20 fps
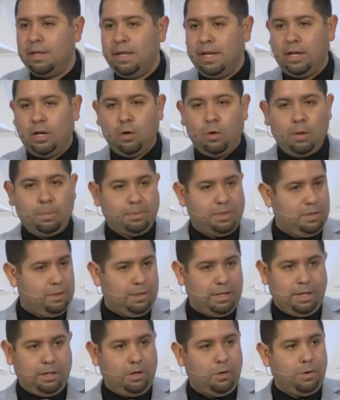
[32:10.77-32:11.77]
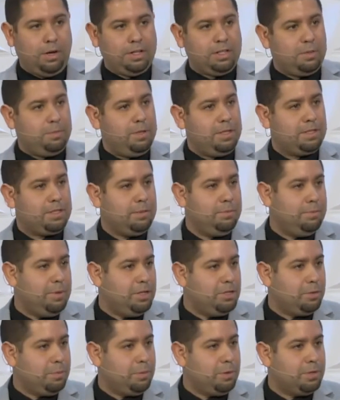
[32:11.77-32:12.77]
go up to they go on to be some
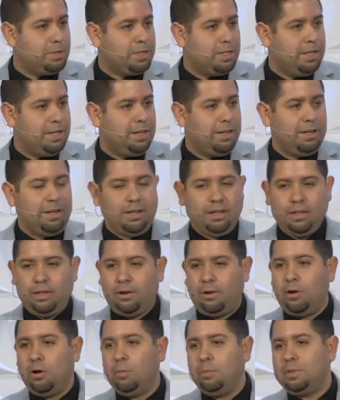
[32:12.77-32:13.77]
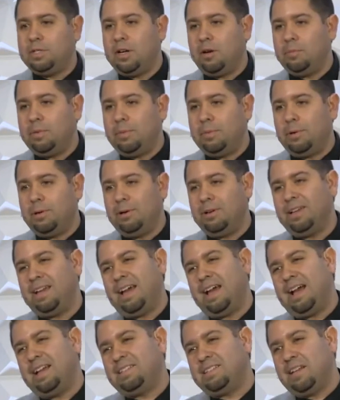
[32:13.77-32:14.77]
major person and their hometown people go,
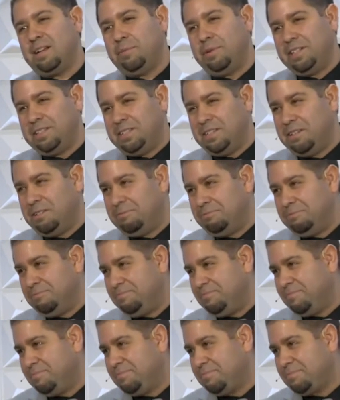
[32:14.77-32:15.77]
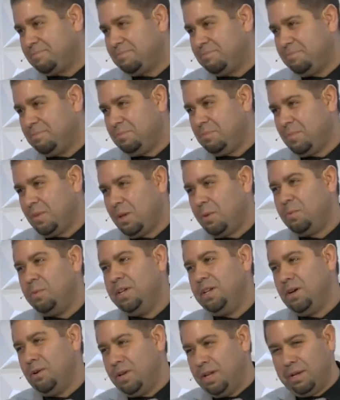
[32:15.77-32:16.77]
yeah, it's not a big deal. We
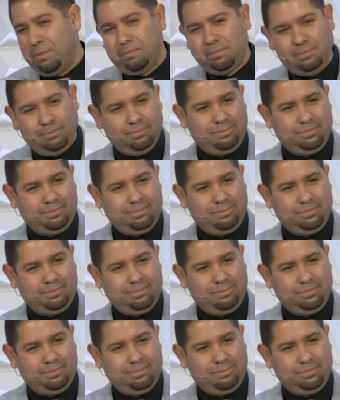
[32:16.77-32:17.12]
know him.